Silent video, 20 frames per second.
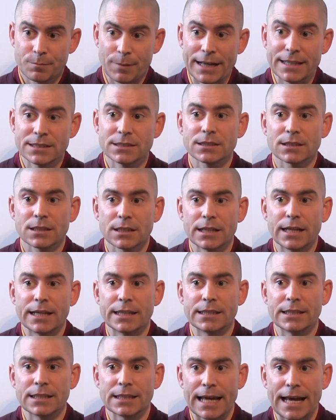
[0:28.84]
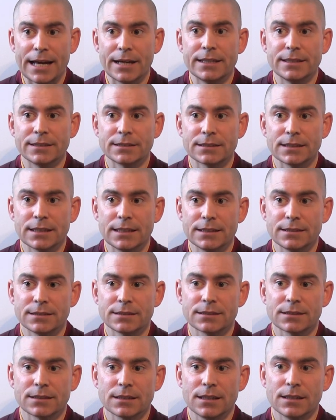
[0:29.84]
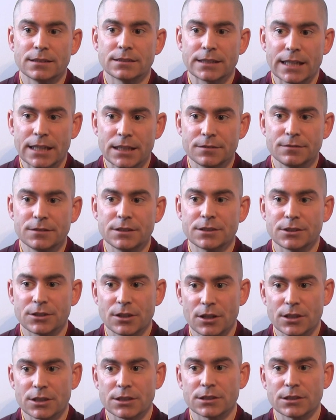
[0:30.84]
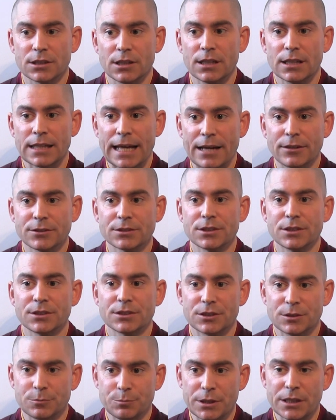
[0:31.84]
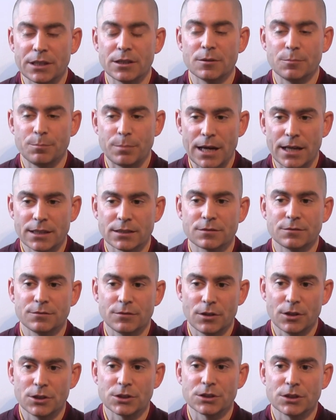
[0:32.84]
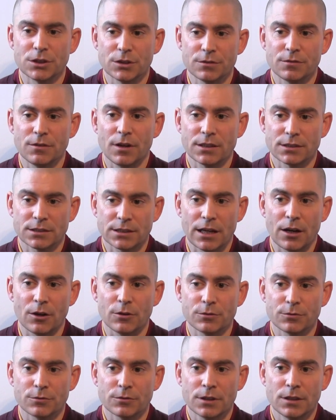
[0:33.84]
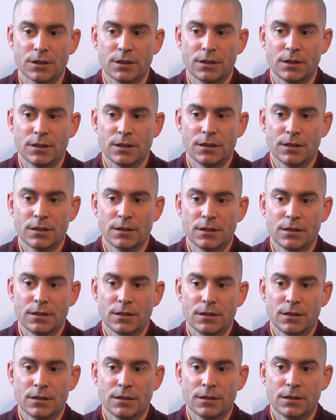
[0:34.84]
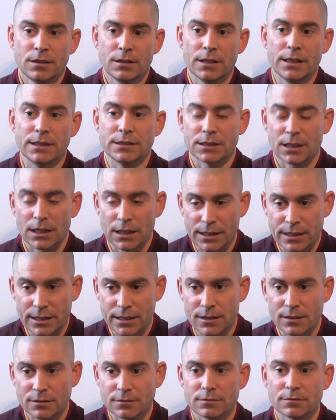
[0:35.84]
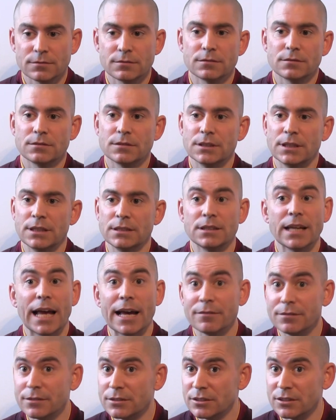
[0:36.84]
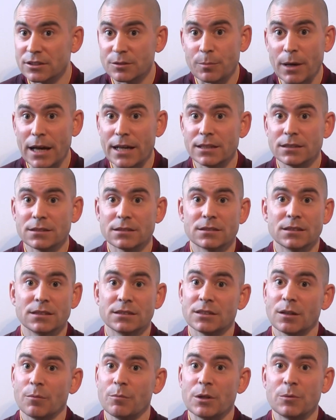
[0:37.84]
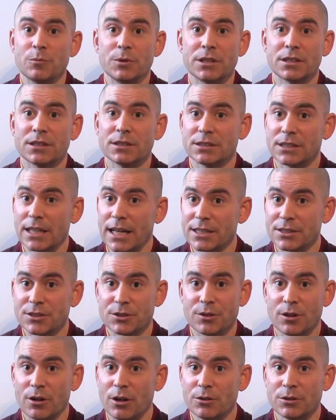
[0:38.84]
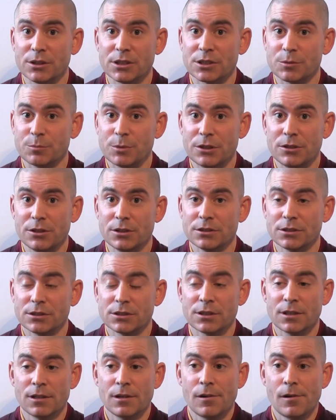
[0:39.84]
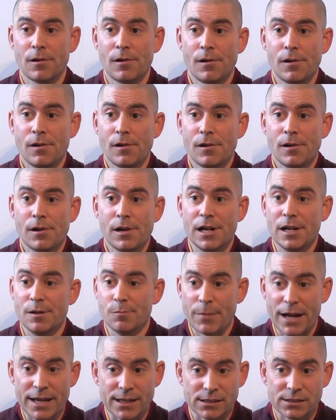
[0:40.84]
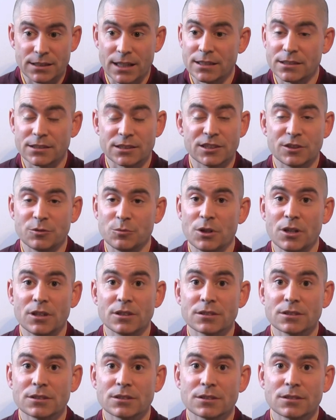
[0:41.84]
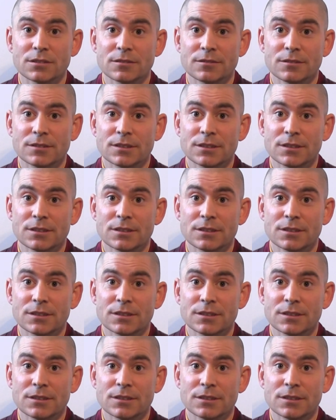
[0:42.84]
Basically, it's a set of instructions that allows us to be the best version of ourself. It's clear, it's evidence-based, it's something we can test through our own experience. It makes sense and it works.